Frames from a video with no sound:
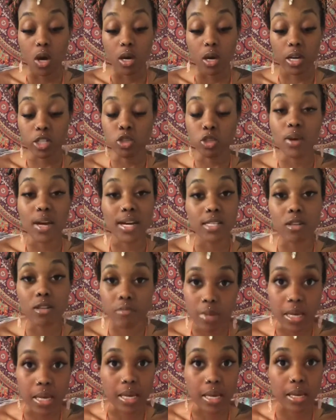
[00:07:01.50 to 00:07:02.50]
because you guys are
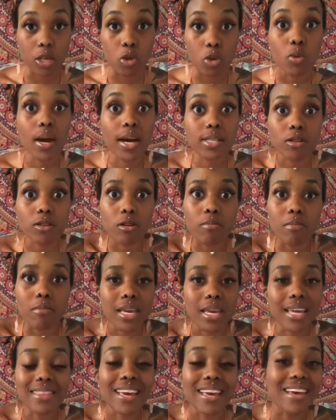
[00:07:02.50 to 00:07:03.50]
me. You guys are
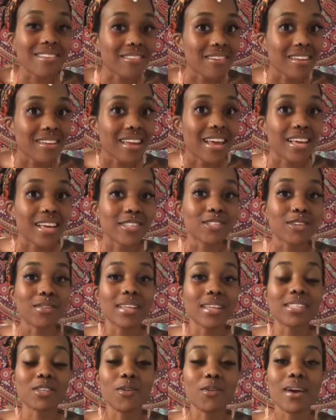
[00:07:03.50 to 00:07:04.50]
me at the end of the day. So
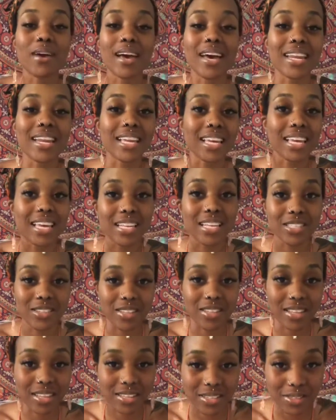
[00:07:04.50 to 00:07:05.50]
let's go ahead and get
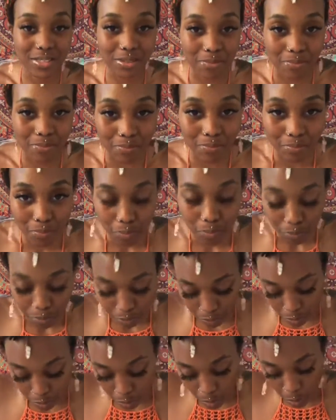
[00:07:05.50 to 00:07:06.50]
into this.
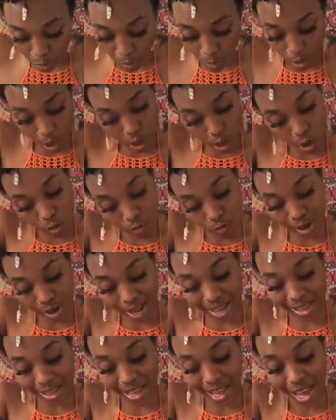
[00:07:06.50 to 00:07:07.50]
All
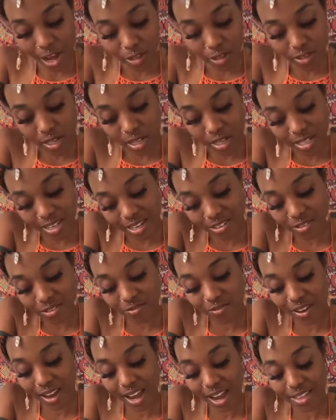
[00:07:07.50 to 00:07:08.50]
right, how to
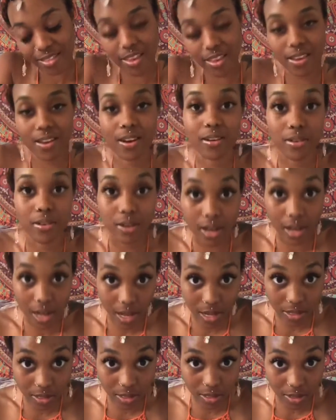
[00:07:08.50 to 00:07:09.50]
identify they are
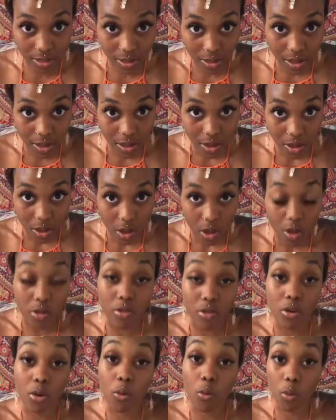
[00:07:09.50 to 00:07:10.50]
not
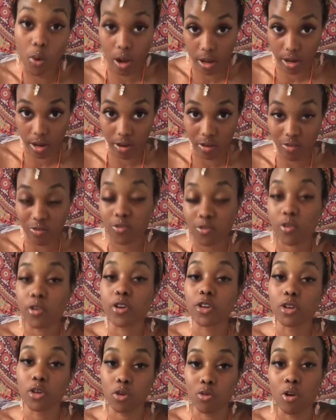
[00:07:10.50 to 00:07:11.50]
the one for
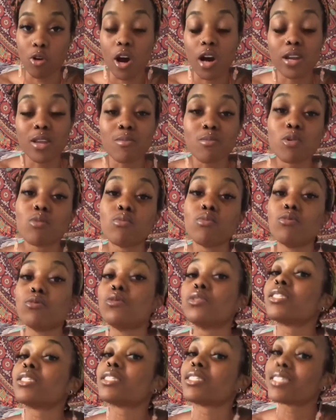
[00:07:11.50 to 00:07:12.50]
you, honey boo boo
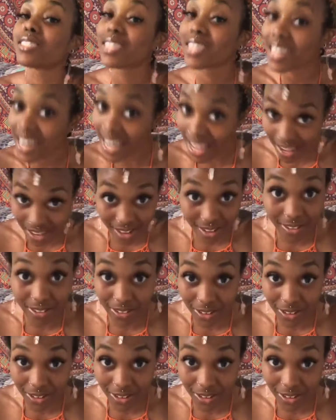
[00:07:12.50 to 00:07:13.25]
now.